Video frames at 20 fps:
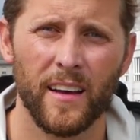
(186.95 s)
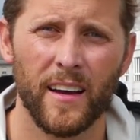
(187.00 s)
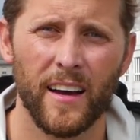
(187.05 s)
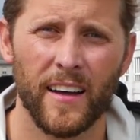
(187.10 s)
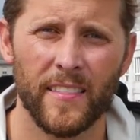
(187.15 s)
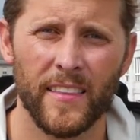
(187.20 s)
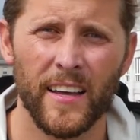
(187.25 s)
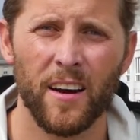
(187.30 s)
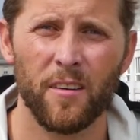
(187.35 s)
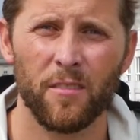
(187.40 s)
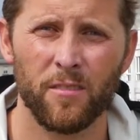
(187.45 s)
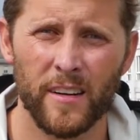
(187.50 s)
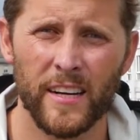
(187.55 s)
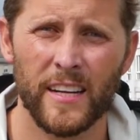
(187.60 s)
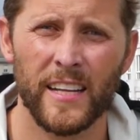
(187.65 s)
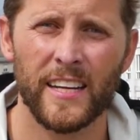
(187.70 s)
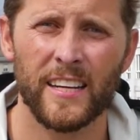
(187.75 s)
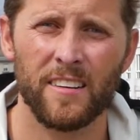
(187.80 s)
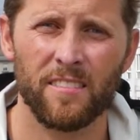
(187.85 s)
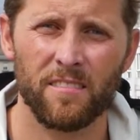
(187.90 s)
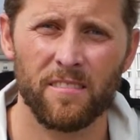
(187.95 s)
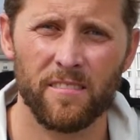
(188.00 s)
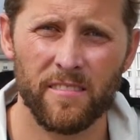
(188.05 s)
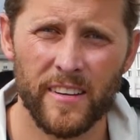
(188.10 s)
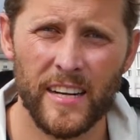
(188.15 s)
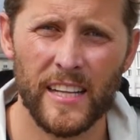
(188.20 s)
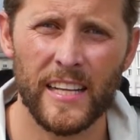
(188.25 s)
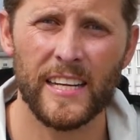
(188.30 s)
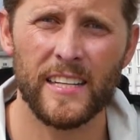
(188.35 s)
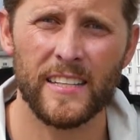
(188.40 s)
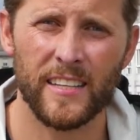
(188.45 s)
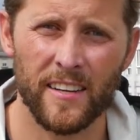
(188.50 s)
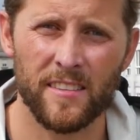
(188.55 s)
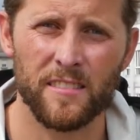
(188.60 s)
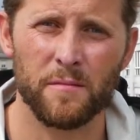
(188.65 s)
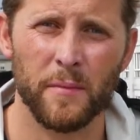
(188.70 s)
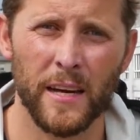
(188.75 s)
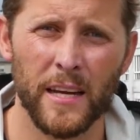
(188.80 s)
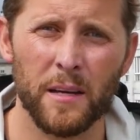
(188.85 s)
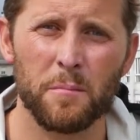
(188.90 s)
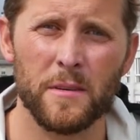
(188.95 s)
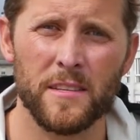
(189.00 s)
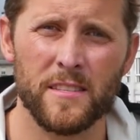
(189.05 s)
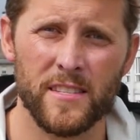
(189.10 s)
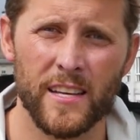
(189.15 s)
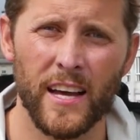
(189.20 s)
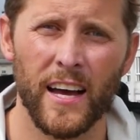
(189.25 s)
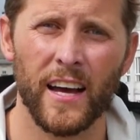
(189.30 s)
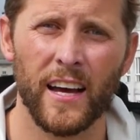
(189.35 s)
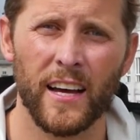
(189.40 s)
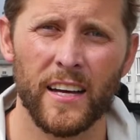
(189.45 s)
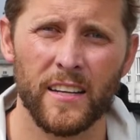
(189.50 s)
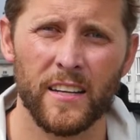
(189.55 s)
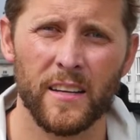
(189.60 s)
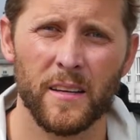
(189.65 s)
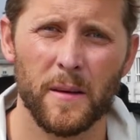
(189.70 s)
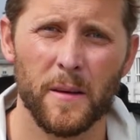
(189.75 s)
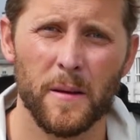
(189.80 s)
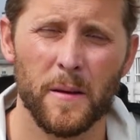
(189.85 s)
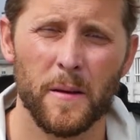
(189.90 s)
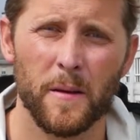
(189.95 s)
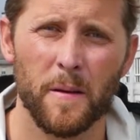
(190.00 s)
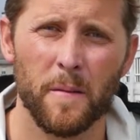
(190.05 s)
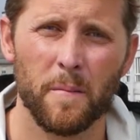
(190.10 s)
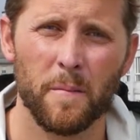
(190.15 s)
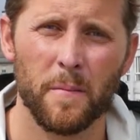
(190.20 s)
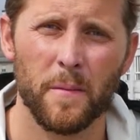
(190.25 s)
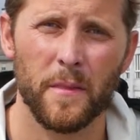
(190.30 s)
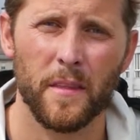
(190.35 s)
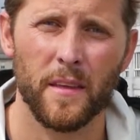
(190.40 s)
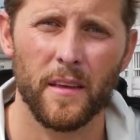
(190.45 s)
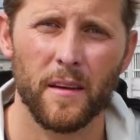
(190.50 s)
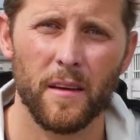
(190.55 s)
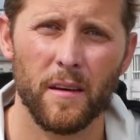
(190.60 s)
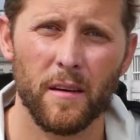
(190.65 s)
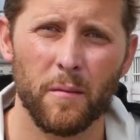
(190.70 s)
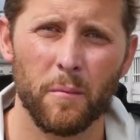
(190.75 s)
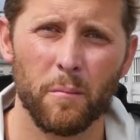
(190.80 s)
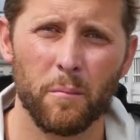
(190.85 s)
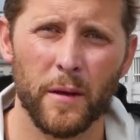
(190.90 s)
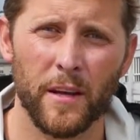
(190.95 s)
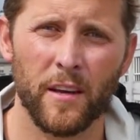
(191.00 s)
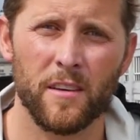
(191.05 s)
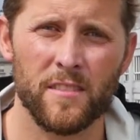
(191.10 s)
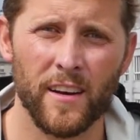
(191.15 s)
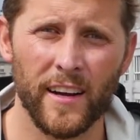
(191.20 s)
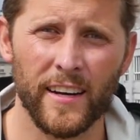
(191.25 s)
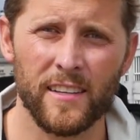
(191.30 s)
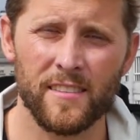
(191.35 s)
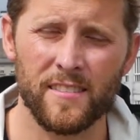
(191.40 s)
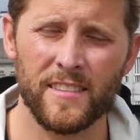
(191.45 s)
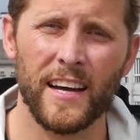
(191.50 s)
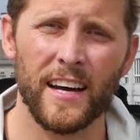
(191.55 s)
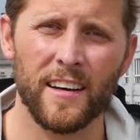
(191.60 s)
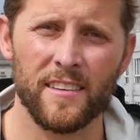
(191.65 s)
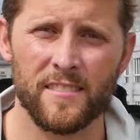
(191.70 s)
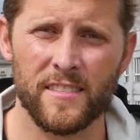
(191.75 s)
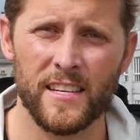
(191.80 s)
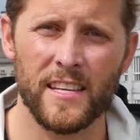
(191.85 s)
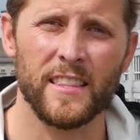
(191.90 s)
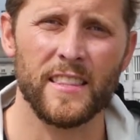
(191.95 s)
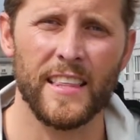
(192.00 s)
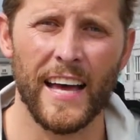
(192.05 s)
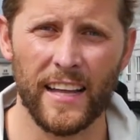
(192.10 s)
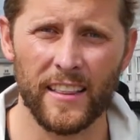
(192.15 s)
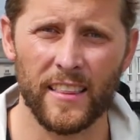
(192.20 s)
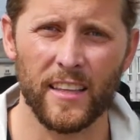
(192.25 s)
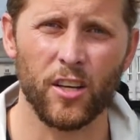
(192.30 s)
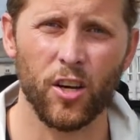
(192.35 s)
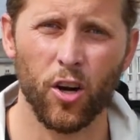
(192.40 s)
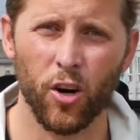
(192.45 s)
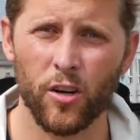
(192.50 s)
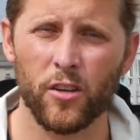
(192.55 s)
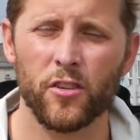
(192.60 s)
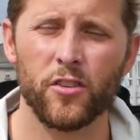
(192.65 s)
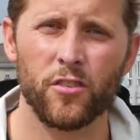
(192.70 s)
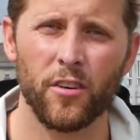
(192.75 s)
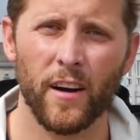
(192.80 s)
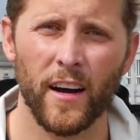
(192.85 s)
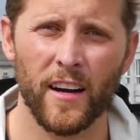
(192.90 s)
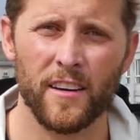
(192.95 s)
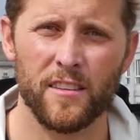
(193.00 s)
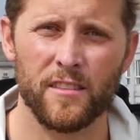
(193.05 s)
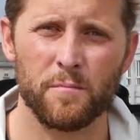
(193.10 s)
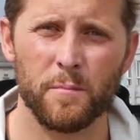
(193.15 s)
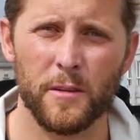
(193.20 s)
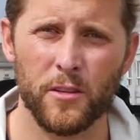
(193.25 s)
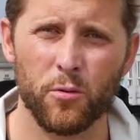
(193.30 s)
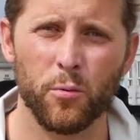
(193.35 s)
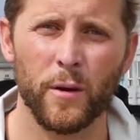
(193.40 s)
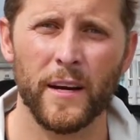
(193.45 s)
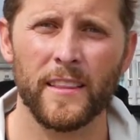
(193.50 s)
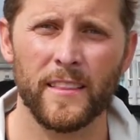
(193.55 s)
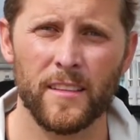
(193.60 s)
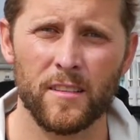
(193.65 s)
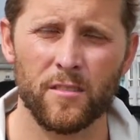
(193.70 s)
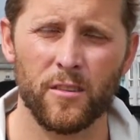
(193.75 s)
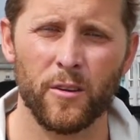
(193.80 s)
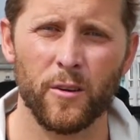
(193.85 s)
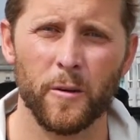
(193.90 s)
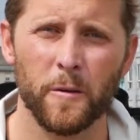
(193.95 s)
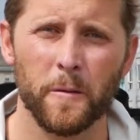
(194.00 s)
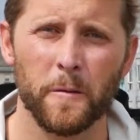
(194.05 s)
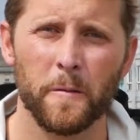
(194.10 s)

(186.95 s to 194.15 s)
And that really, really does make me sad, because I can now see the contrast between the two.